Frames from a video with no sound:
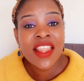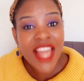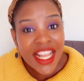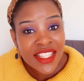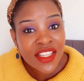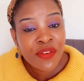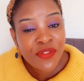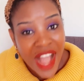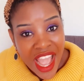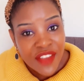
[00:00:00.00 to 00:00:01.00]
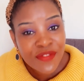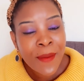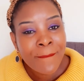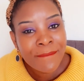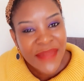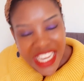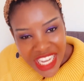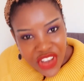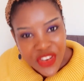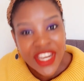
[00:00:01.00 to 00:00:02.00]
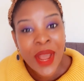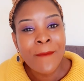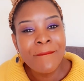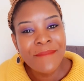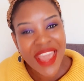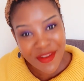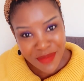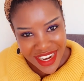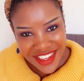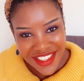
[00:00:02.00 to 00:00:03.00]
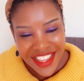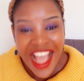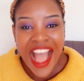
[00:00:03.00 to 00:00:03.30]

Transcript: thirty-five million members